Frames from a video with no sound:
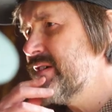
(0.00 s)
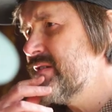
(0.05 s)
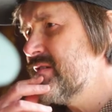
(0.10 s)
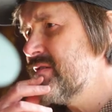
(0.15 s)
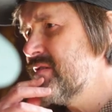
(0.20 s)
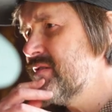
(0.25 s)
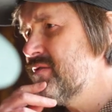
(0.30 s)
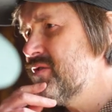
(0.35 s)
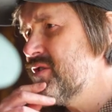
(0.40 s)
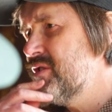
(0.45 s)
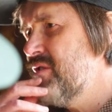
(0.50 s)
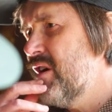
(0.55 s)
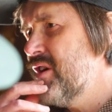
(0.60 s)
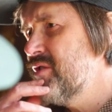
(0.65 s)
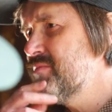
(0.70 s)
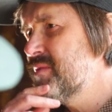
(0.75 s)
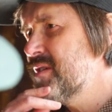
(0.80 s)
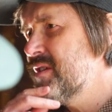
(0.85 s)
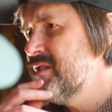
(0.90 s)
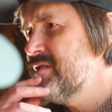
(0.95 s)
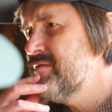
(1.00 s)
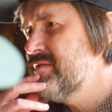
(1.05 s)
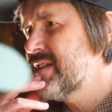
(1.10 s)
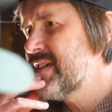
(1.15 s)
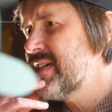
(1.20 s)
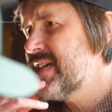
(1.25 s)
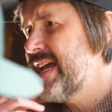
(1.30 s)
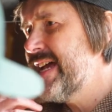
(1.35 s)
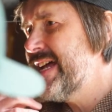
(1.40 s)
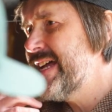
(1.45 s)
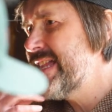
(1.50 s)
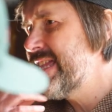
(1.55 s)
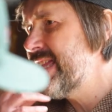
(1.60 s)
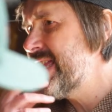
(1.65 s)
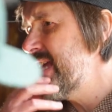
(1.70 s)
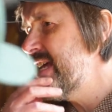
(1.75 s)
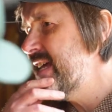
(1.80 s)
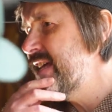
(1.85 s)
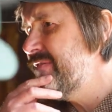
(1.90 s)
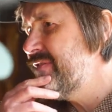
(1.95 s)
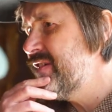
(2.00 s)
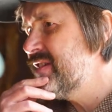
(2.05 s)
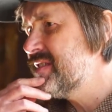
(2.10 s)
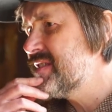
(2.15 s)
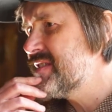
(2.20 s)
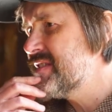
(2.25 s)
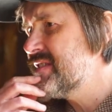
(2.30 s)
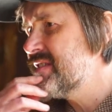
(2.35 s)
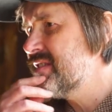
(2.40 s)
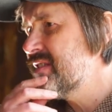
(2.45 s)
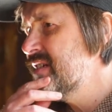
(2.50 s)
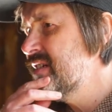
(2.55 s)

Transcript: and do you hope to do it again if it's